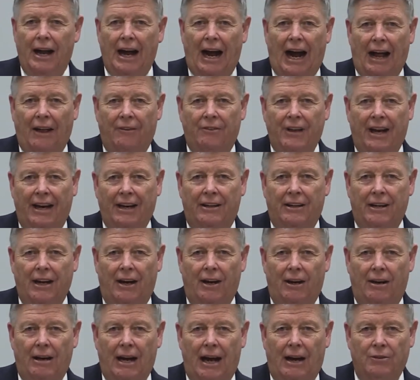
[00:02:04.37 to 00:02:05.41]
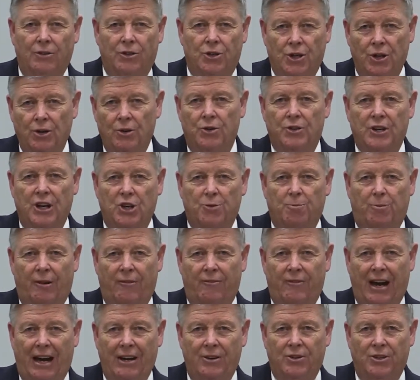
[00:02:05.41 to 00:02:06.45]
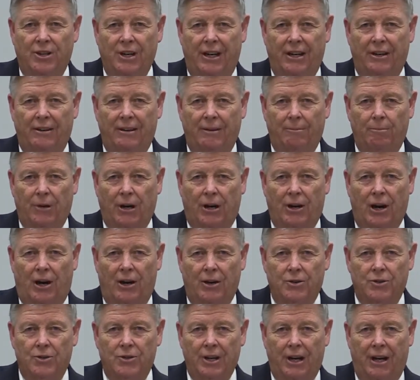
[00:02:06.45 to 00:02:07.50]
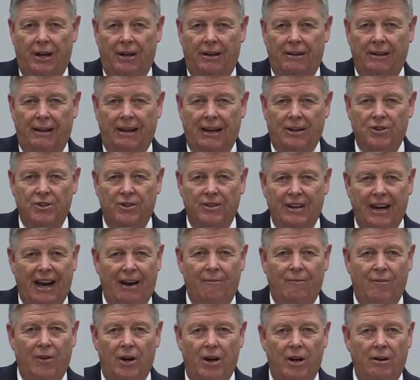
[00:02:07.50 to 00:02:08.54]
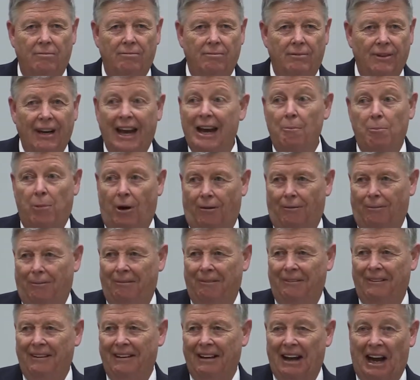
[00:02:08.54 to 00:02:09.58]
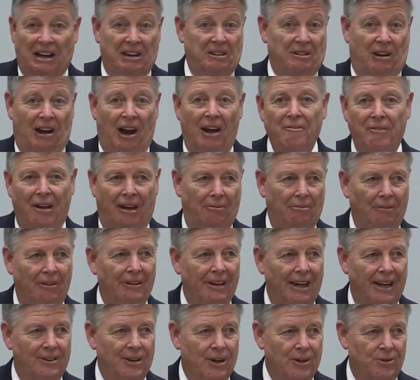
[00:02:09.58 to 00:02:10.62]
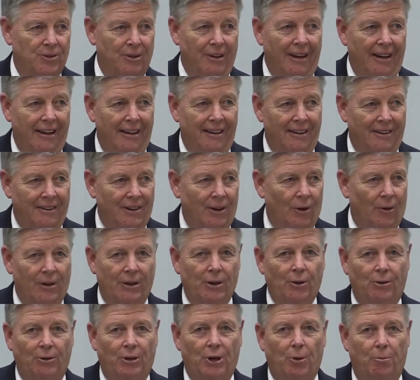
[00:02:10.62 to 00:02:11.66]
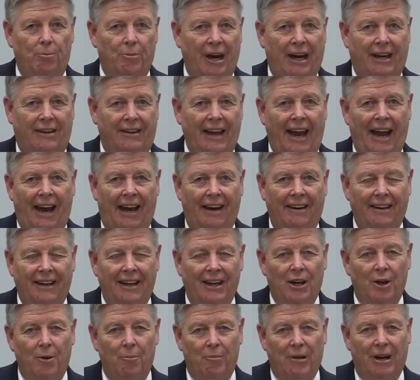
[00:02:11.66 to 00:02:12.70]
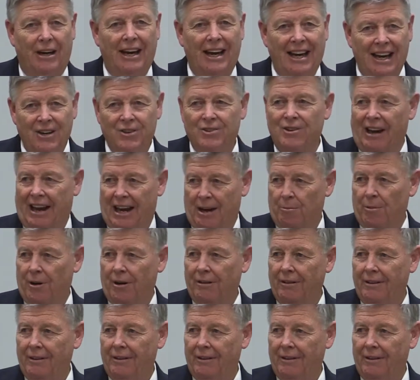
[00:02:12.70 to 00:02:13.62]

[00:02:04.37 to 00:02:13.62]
I think uh, I'll choose this profession because uh, it's never labor. I just love it. It just, you know, you, you'll pick that. But it is labor.